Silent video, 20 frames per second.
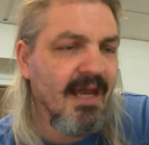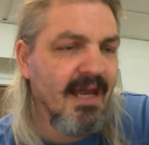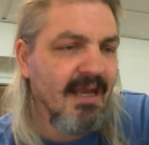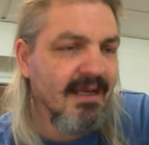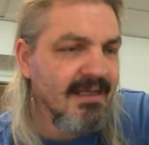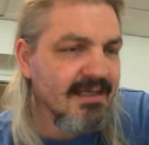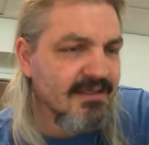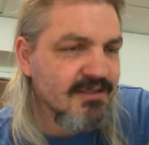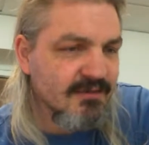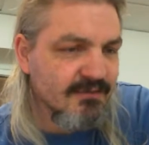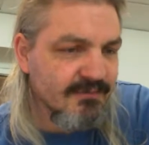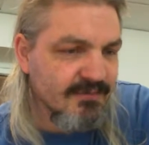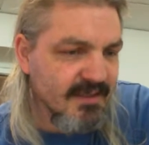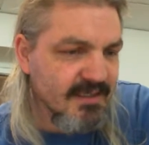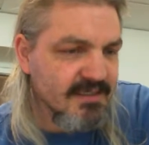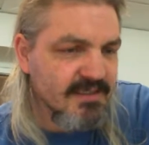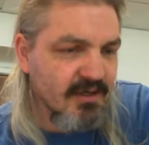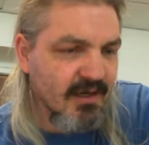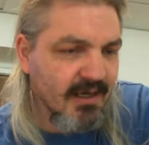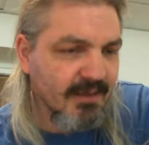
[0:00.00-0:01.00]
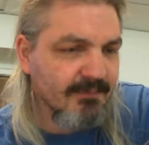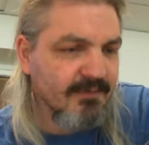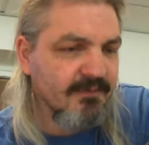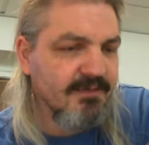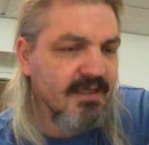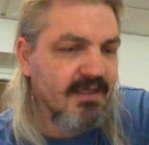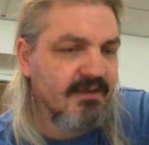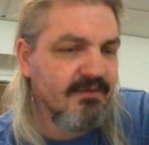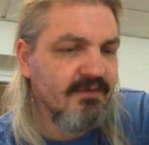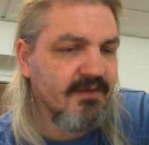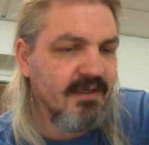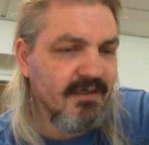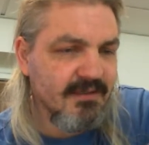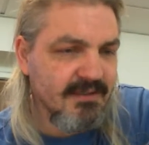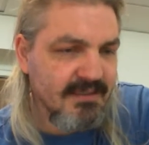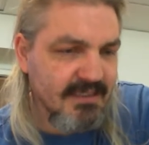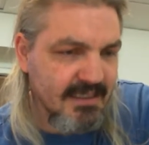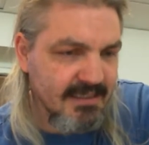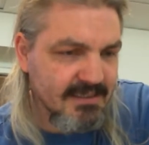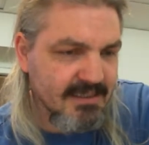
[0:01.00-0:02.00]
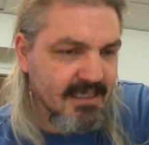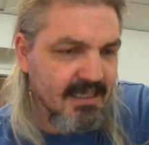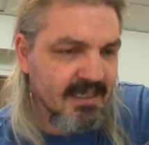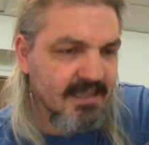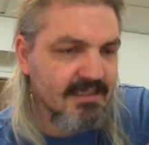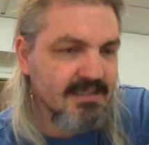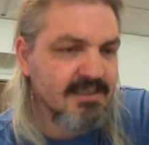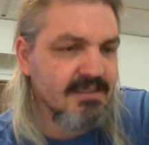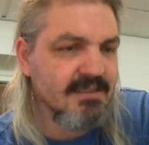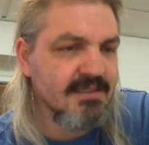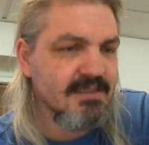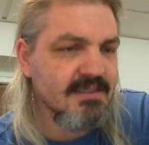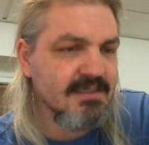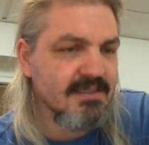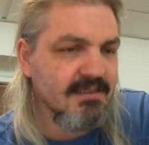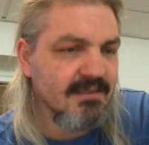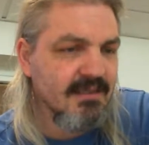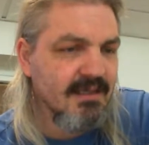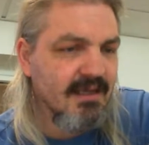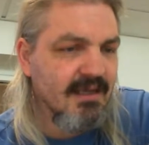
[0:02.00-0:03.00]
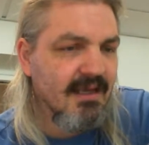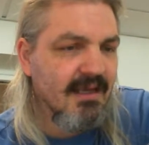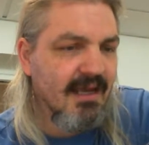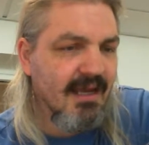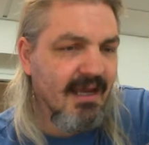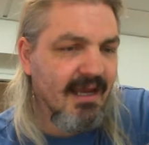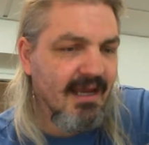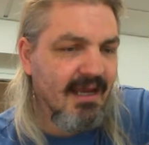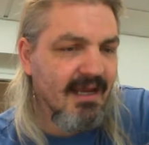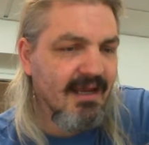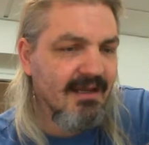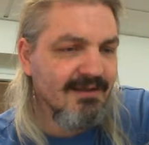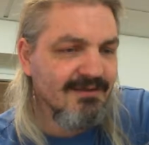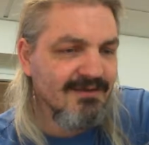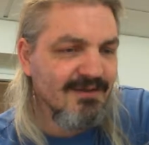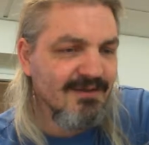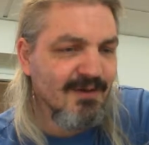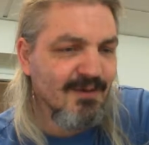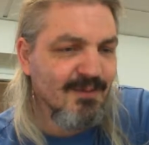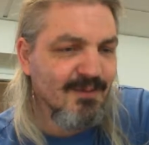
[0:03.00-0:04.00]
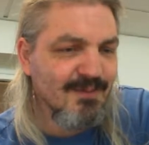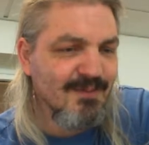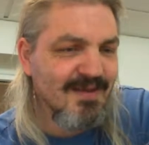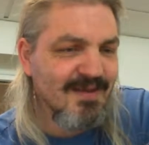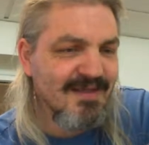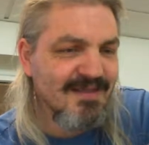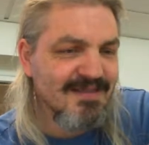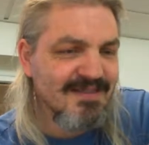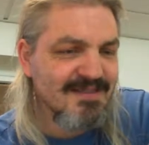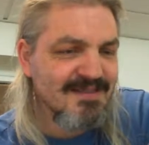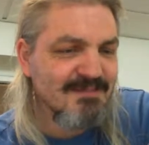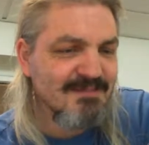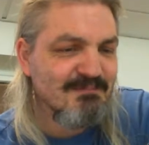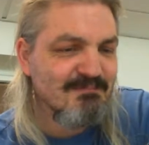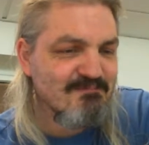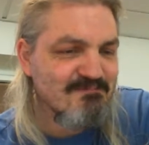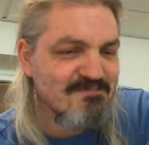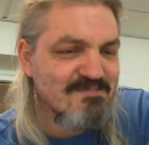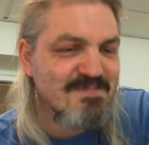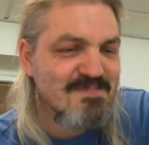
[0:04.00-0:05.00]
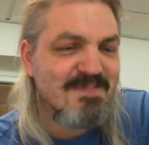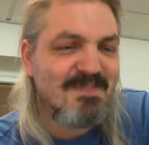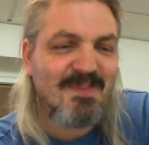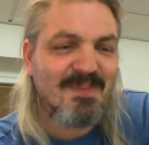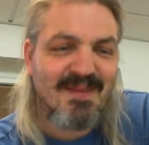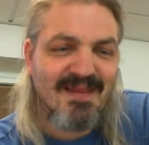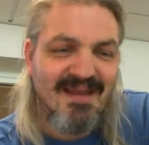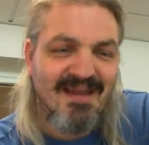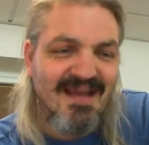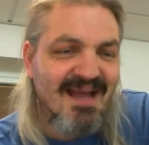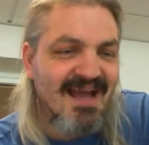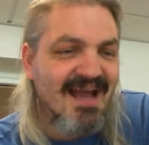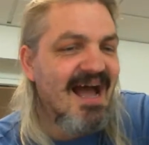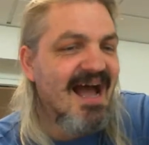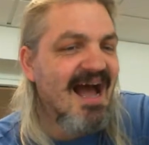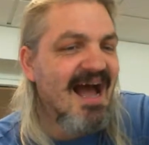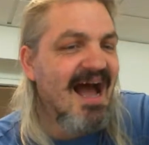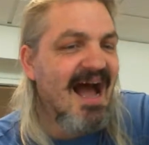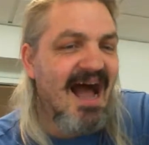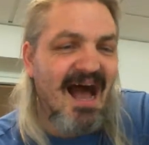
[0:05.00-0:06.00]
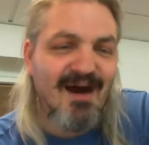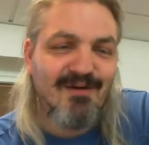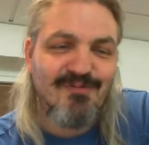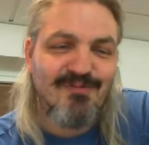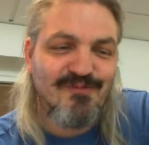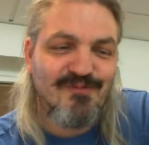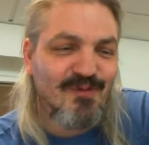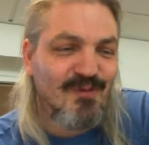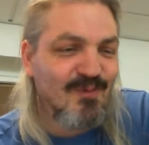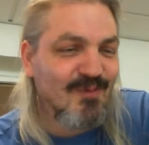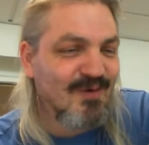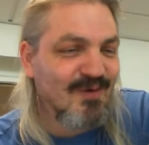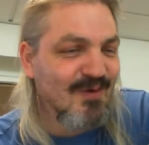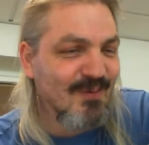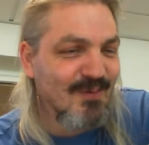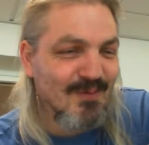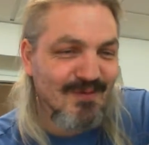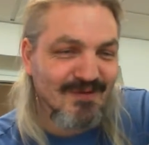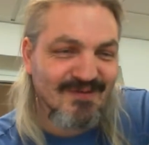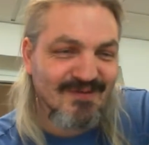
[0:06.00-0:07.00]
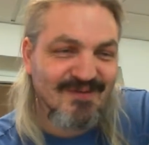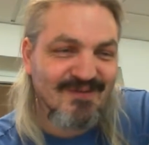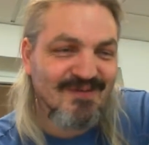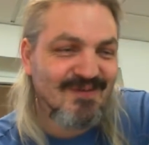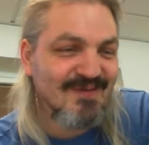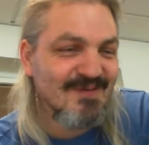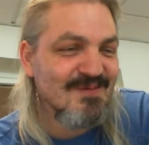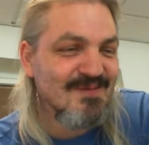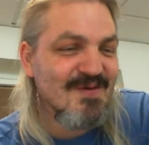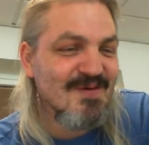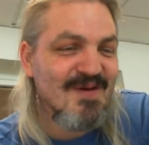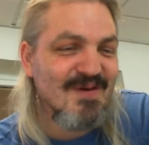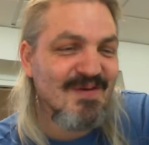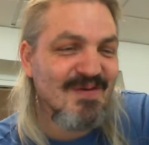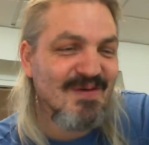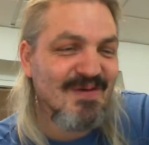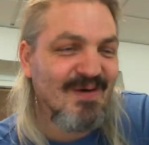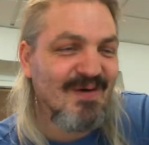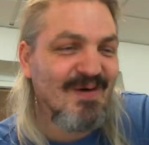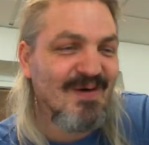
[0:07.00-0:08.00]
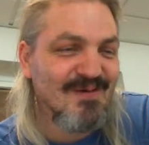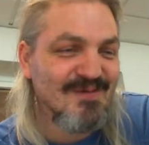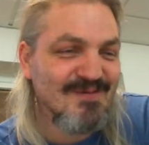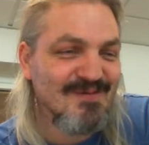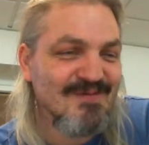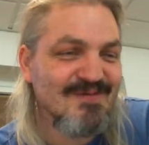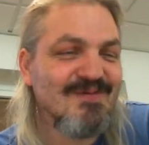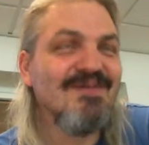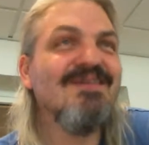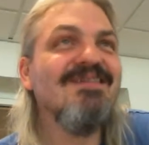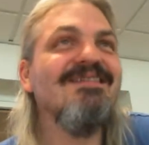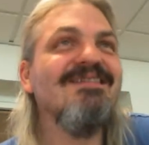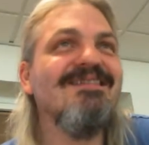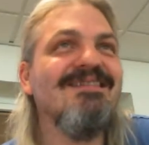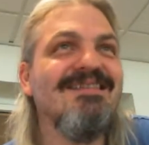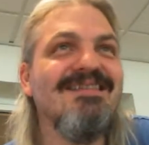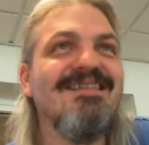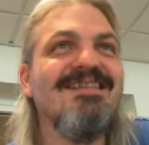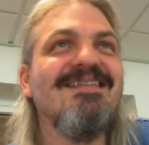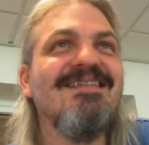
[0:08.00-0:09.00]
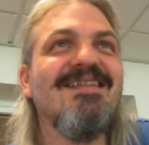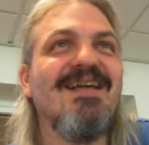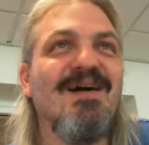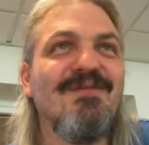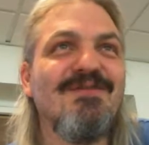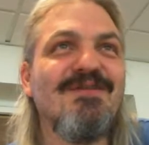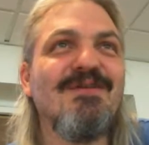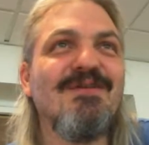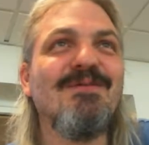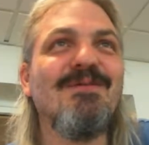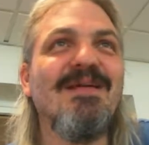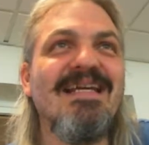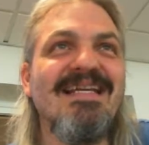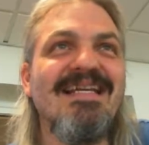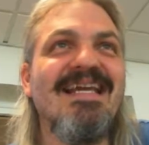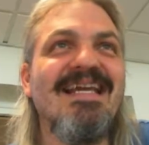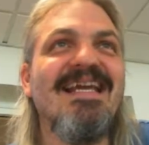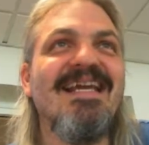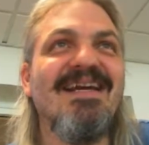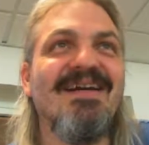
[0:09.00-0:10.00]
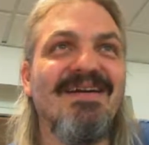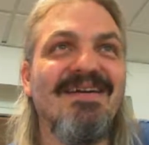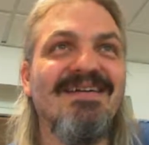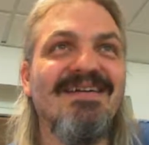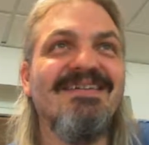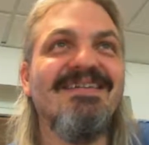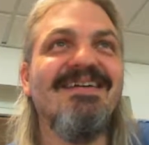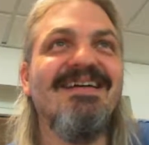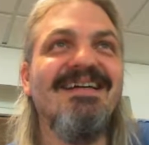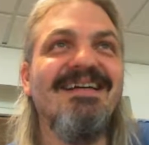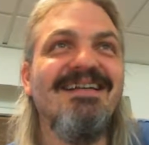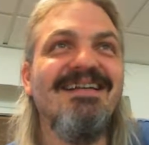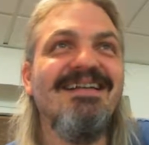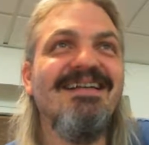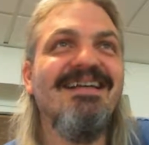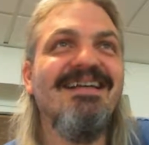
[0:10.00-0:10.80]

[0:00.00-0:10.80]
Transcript: each of these types of testing and test cases and there's a full course worth of stuff to read here, right?